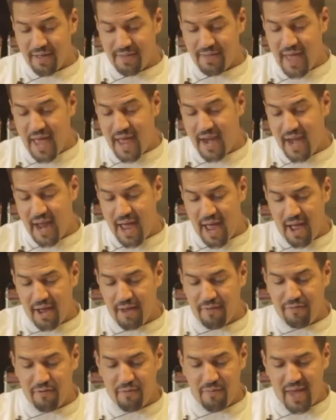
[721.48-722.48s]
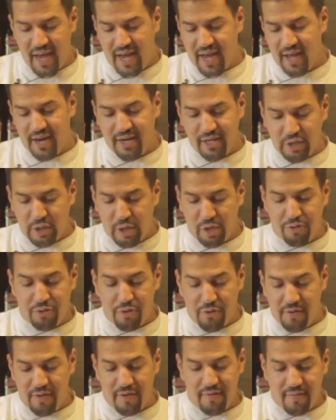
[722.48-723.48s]
Then if you make a
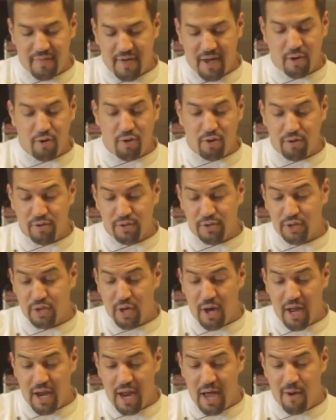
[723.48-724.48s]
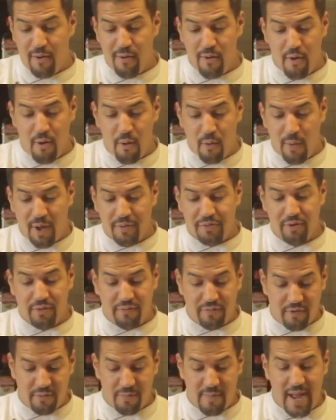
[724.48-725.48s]
risotto with gorgonzola or quattro
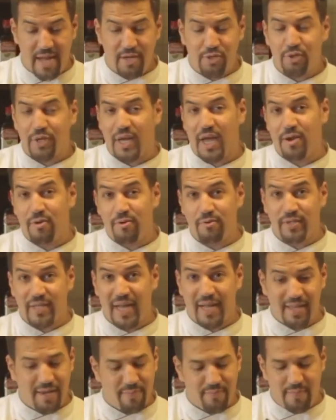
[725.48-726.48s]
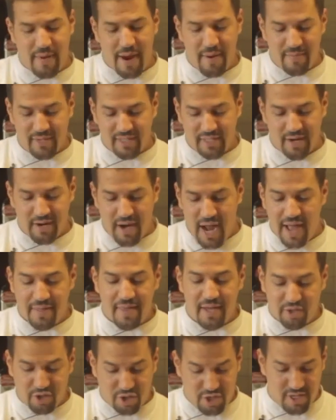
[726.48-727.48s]
formaggi, you can use other Parmesan,
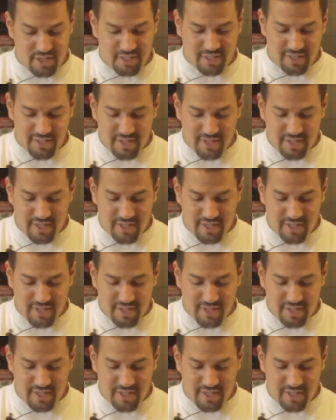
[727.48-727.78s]
other cheese.